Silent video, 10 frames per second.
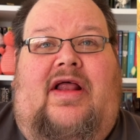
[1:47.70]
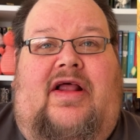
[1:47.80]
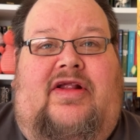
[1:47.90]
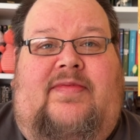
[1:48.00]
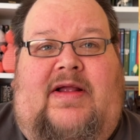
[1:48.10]

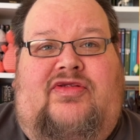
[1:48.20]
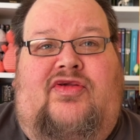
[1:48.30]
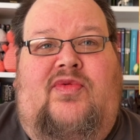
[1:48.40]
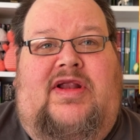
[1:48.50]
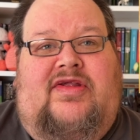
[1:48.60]
it's about
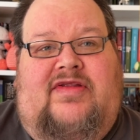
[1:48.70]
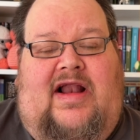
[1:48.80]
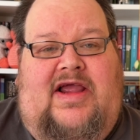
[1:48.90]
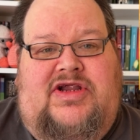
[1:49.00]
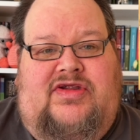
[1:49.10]
two interstellar
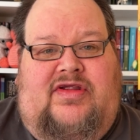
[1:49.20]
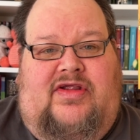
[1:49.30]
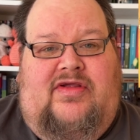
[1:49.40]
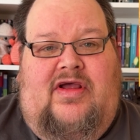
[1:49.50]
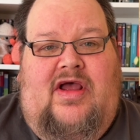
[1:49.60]

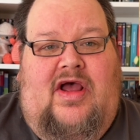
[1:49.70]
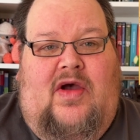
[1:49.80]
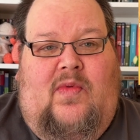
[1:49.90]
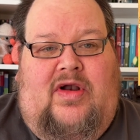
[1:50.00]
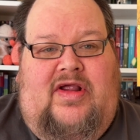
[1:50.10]
agencies.
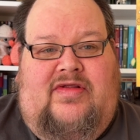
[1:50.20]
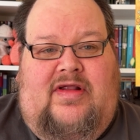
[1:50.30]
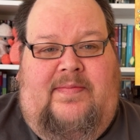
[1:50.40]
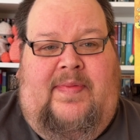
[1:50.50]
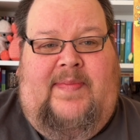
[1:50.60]
One is
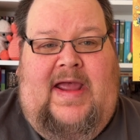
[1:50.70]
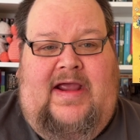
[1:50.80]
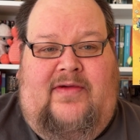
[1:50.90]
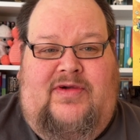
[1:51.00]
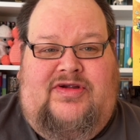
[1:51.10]

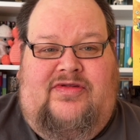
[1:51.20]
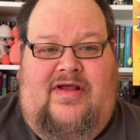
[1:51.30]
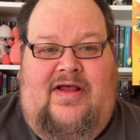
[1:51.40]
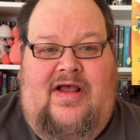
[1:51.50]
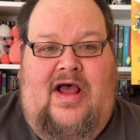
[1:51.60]
PEG, which is
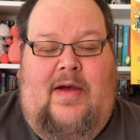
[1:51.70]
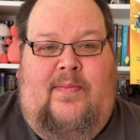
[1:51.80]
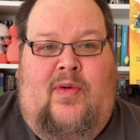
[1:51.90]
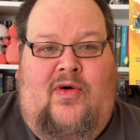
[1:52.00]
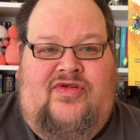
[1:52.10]
the
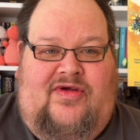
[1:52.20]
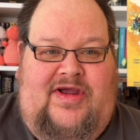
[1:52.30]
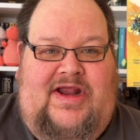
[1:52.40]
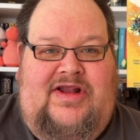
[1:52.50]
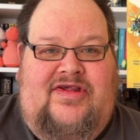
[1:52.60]

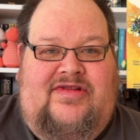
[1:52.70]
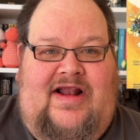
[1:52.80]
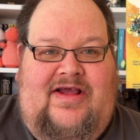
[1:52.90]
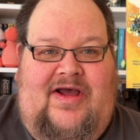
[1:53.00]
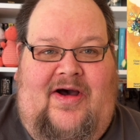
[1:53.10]
Porcine
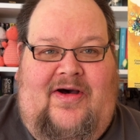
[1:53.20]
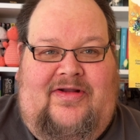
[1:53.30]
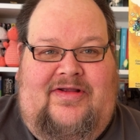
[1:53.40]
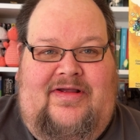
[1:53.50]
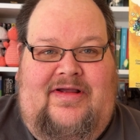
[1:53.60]
Interstellar
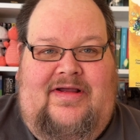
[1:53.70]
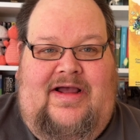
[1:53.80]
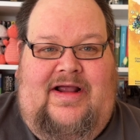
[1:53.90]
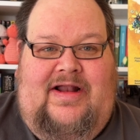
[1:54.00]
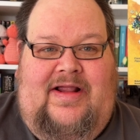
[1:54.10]
Guard.
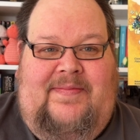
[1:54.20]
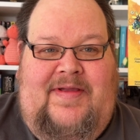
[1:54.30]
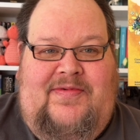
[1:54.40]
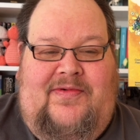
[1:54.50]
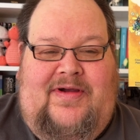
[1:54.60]
And
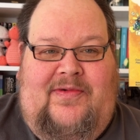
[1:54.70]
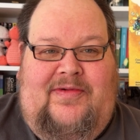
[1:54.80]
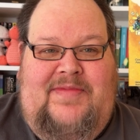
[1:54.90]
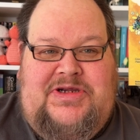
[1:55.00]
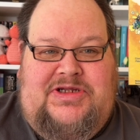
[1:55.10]
people go on
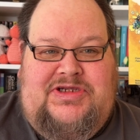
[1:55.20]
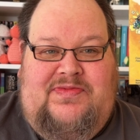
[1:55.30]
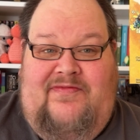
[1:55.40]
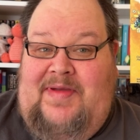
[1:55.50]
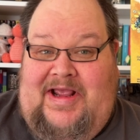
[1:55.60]
missions
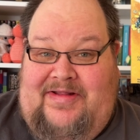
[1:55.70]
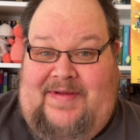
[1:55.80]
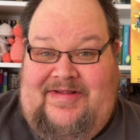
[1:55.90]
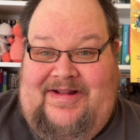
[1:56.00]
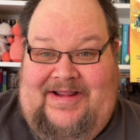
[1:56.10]
with pigs,
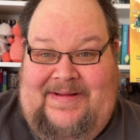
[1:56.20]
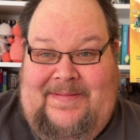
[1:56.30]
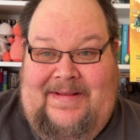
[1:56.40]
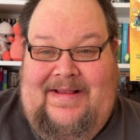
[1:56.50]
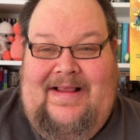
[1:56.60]
basically.
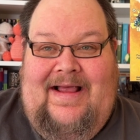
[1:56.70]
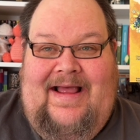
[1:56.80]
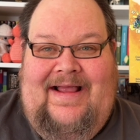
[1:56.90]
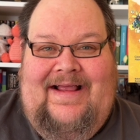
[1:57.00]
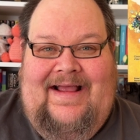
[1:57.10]

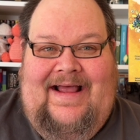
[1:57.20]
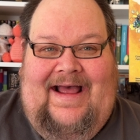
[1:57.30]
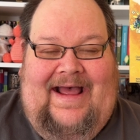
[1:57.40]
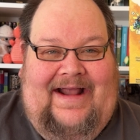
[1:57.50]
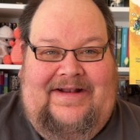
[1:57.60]

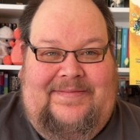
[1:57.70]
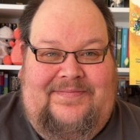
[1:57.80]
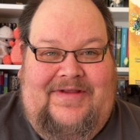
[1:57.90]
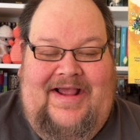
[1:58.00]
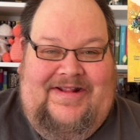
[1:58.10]
And
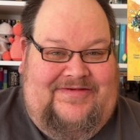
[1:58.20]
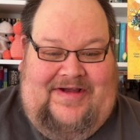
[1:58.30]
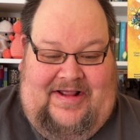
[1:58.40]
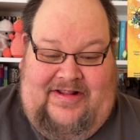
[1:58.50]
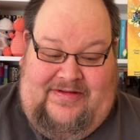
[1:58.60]
it's
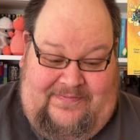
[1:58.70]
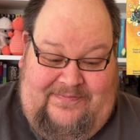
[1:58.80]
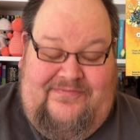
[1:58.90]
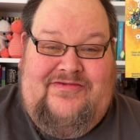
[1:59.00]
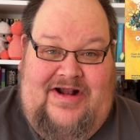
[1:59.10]
great. It's a
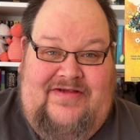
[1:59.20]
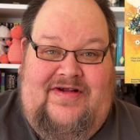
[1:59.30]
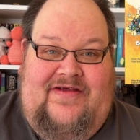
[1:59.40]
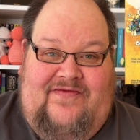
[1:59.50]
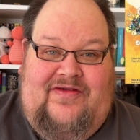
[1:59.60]
really,
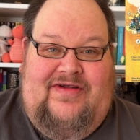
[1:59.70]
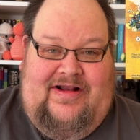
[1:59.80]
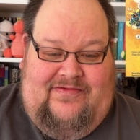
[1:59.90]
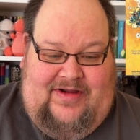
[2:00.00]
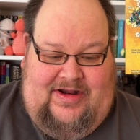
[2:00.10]
really fun
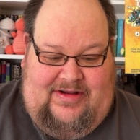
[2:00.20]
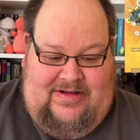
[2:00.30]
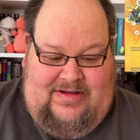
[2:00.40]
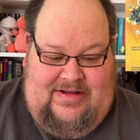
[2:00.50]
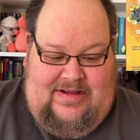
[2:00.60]
little read.
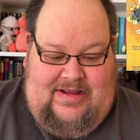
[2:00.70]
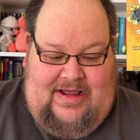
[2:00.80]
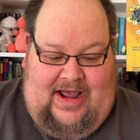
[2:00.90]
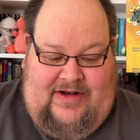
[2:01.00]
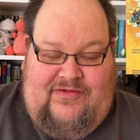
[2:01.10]

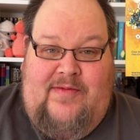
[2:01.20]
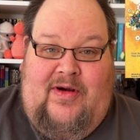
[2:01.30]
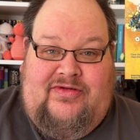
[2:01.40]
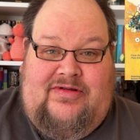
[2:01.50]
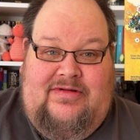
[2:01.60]
And
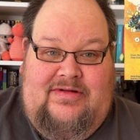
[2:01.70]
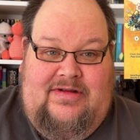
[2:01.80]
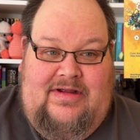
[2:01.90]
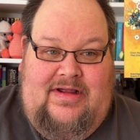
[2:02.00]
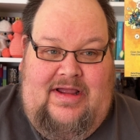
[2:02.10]
Robot
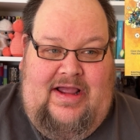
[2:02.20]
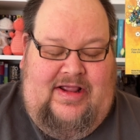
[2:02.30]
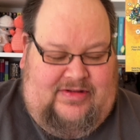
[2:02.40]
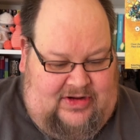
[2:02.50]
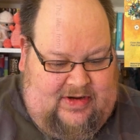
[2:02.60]
is, I can't